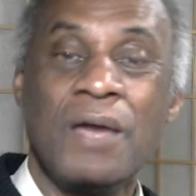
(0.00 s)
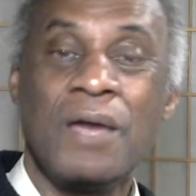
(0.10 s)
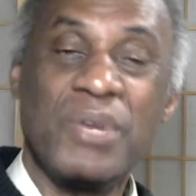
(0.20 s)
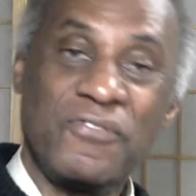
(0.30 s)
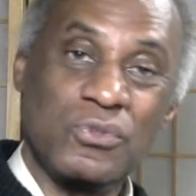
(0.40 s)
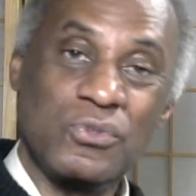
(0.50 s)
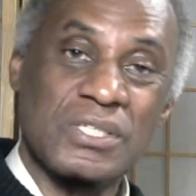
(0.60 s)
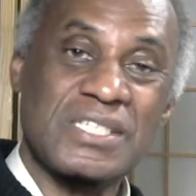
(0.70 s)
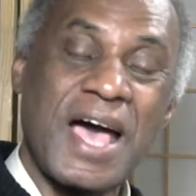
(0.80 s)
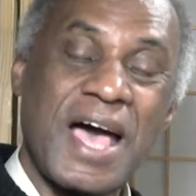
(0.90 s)
But if you
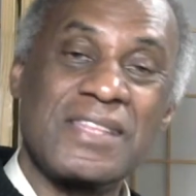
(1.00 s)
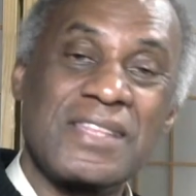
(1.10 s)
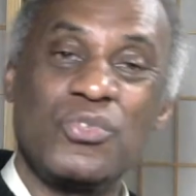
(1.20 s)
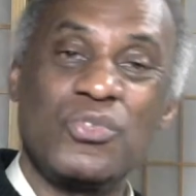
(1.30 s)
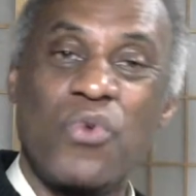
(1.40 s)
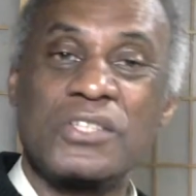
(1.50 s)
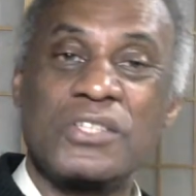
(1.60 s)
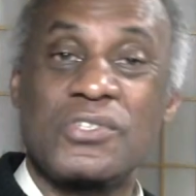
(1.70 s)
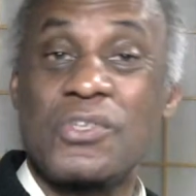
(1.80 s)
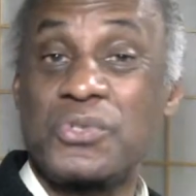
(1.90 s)
decide that you want your
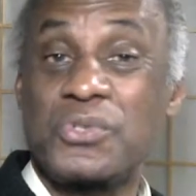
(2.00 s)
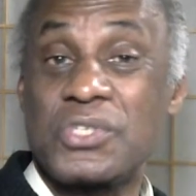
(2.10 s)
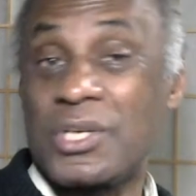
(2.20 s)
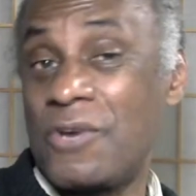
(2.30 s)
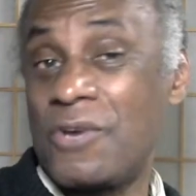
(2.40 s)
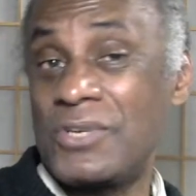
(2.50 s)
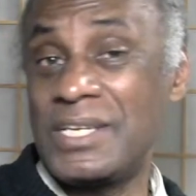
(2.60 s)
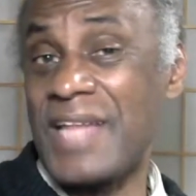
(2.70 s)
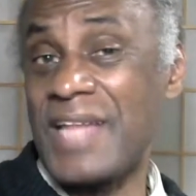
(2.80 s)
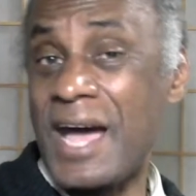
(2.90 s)
Social Security
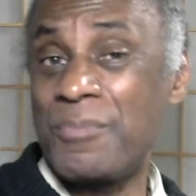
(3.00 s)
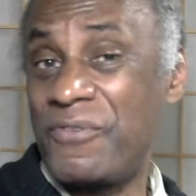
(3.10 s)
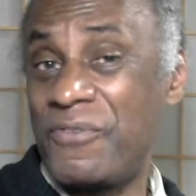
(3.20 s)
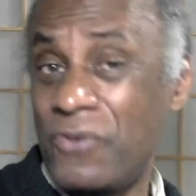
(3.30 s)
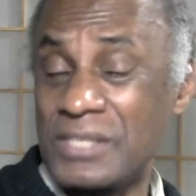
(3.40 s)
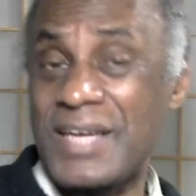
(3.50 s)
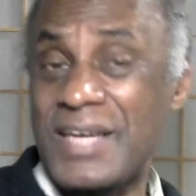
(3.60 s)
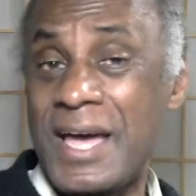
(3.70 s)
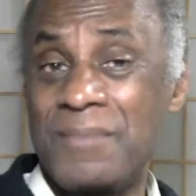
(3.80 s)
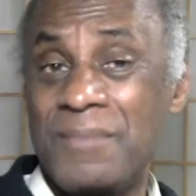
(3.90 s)
now before the
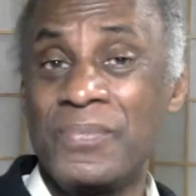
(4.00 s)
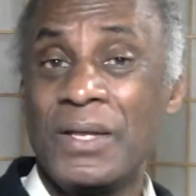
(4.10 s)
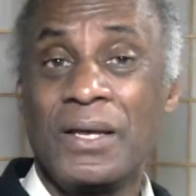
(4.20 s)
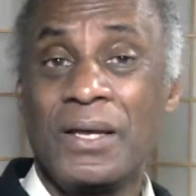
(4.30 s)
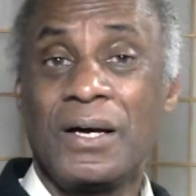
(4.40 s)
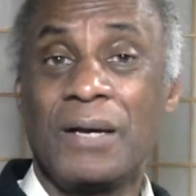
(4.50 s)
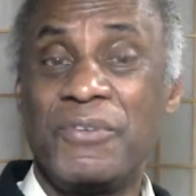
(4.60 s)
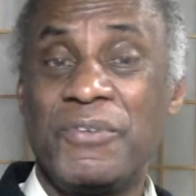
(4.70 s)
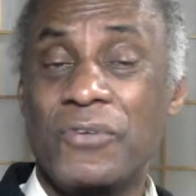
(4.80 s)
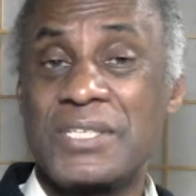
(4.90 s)
time,
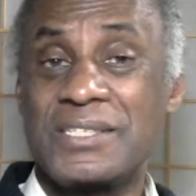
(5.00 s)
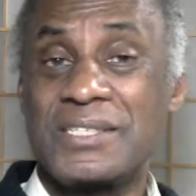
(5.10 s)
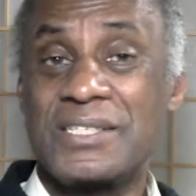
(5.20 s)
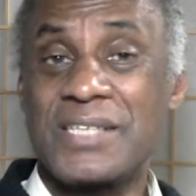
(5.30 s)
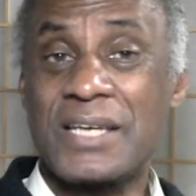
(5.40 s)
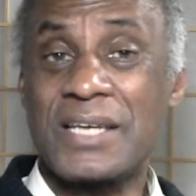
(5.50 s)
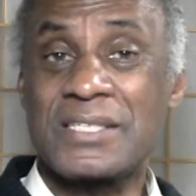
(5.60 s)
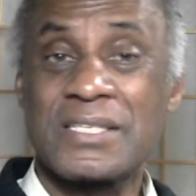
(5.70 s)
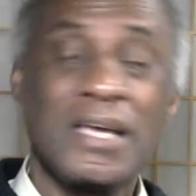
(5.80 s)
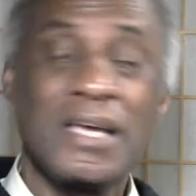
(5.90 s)
before
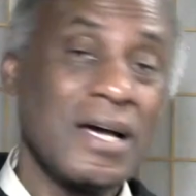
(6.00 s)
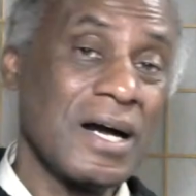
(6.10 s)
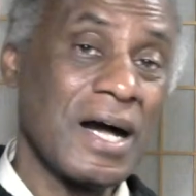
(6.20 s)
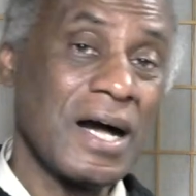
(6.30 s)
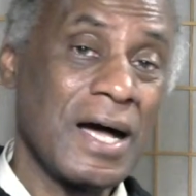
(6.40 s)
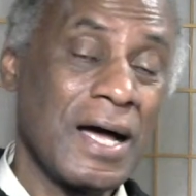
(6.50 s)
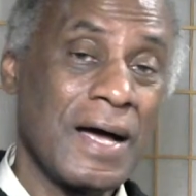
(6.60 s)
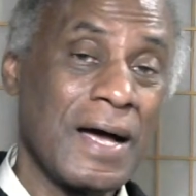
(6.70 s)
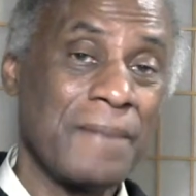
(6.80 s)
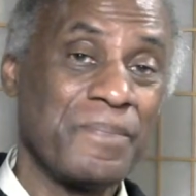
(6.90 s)
66,
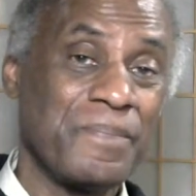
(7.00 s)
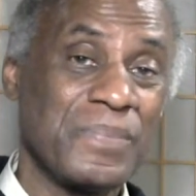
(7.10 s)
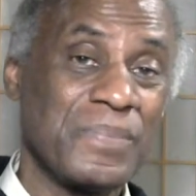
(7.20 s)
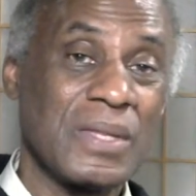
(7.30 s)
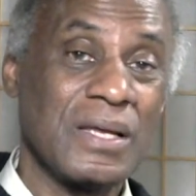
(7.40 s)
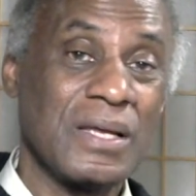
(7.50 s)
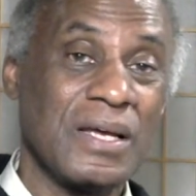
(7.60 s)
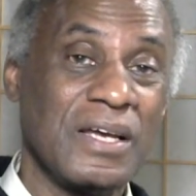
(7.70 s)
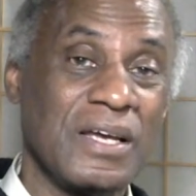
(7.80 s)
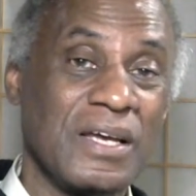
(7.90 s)

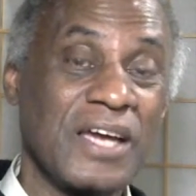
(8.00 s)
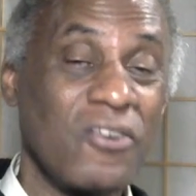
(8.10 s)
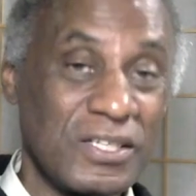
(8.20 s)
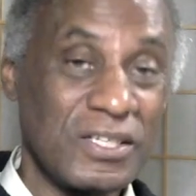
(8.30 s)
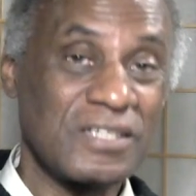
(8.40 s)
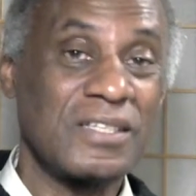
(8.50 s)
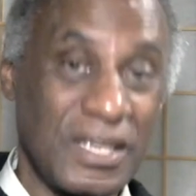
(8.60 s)
they're going to